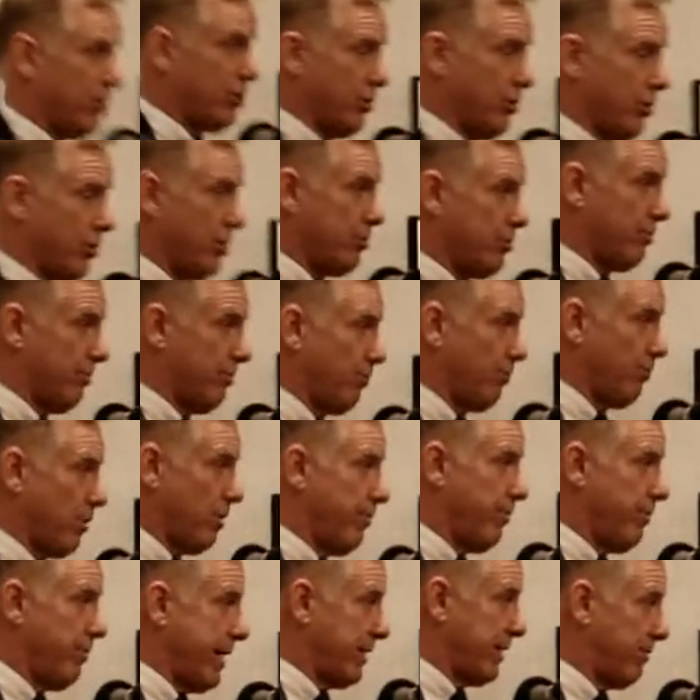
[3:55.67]
insurance
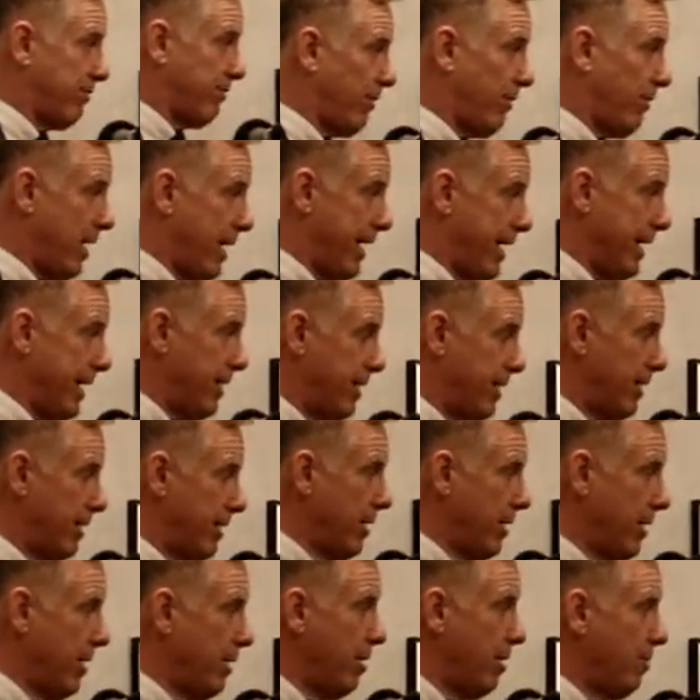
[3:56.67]
reform, that's fine.
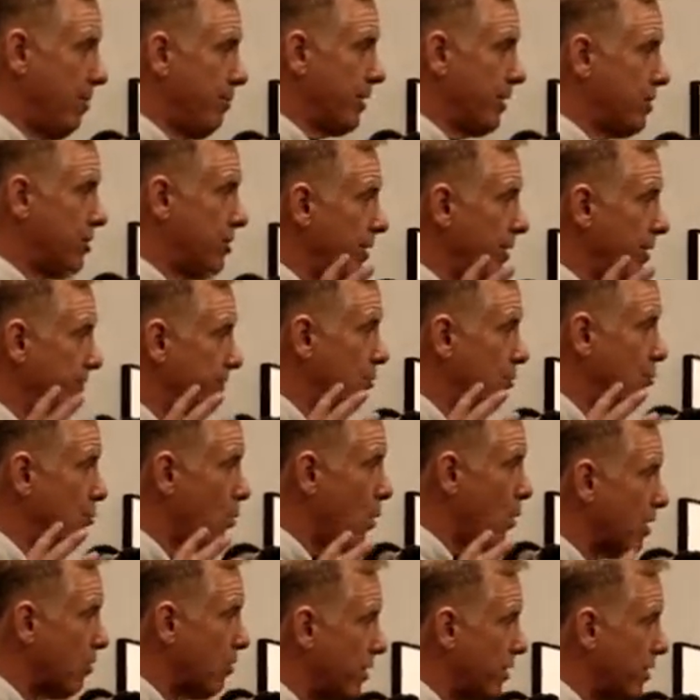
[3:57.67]
But if you
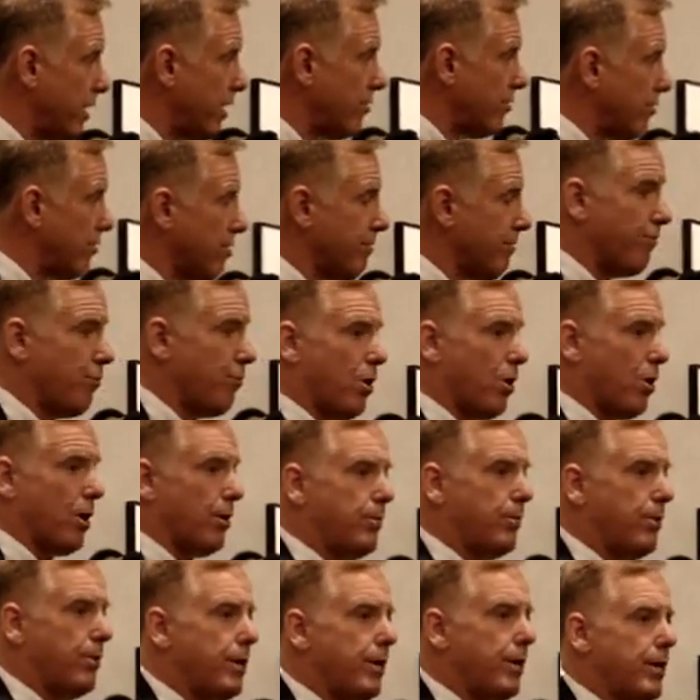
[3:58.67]
want real
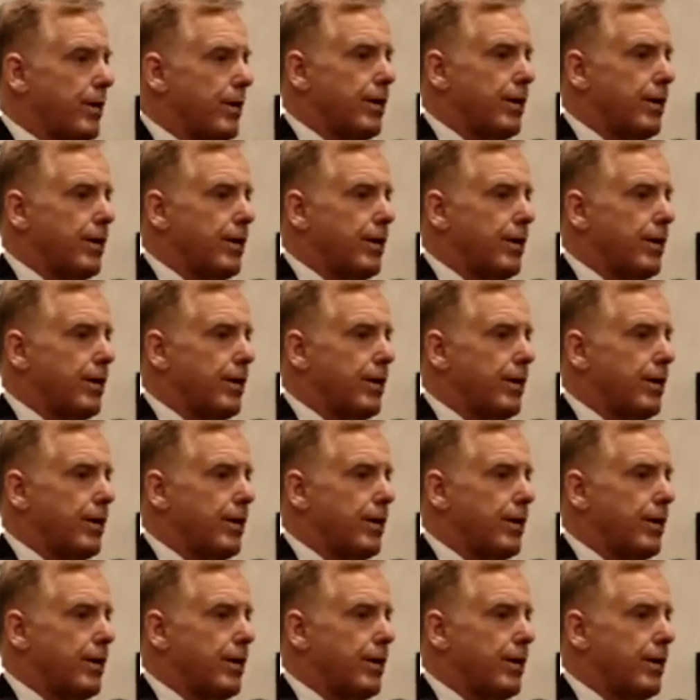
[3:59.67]
reform,